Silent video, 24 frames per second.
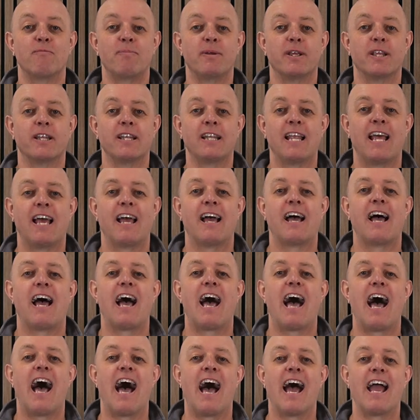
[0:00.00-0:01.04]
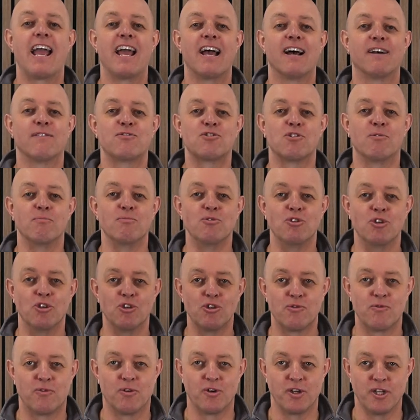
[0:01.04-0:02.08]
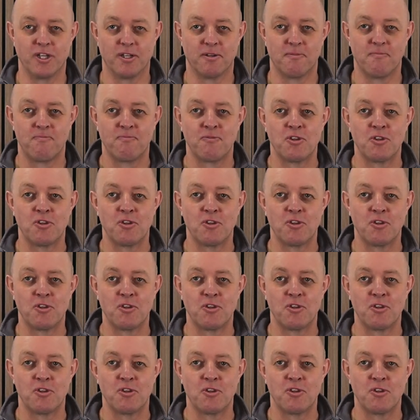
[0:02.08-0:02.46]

pain, I have some news for you.